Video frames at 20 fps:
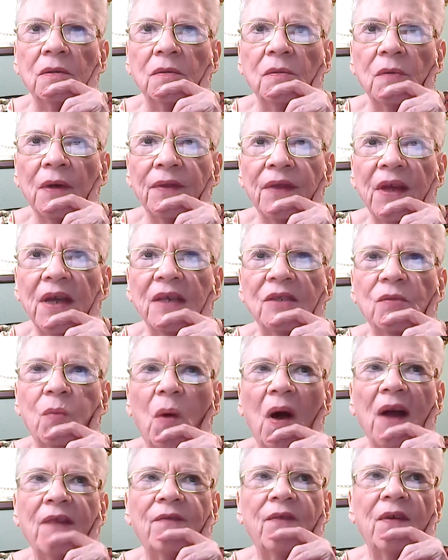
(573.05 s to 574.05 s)
with his
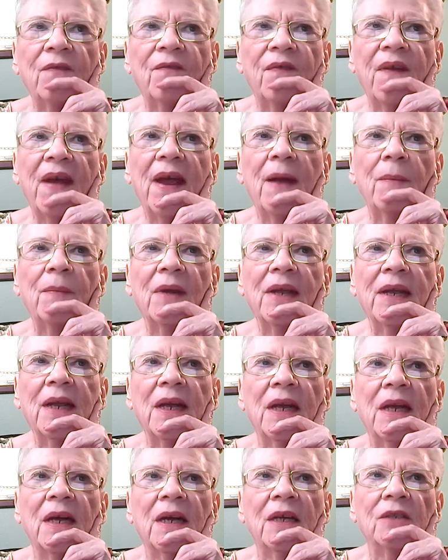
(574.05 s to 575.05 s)
wife and family.
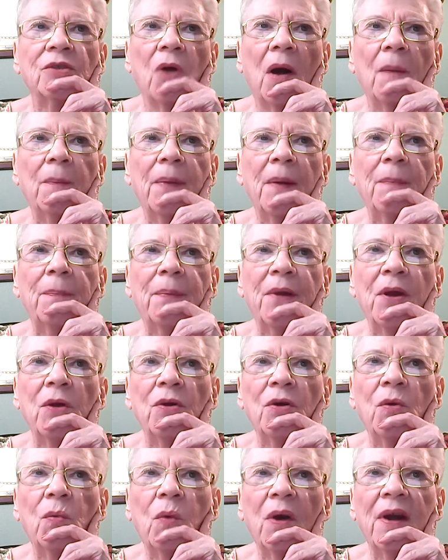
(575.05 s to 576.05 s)
Trump and
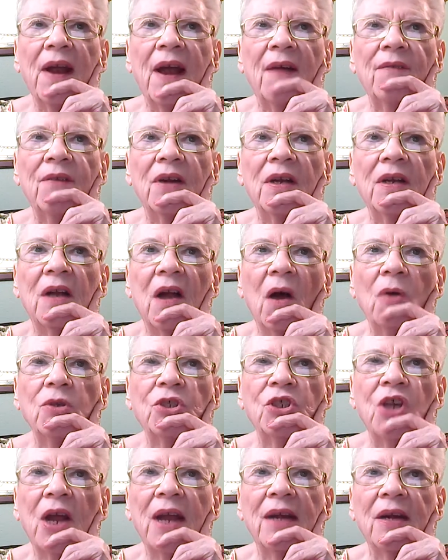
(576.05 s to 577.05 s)
Putin would have
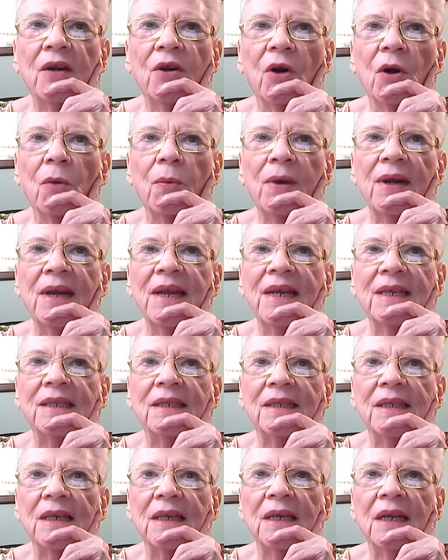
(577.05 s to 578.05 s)
negotiated her
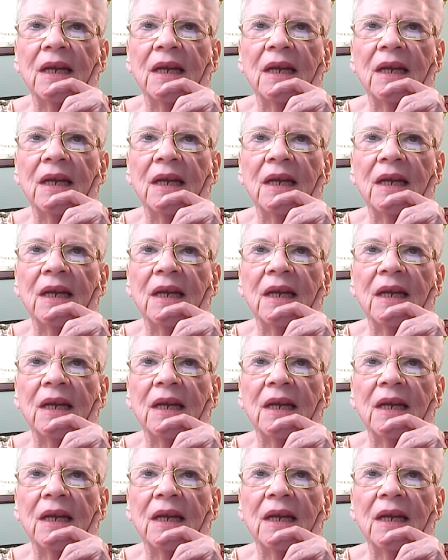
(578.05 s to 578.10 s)
release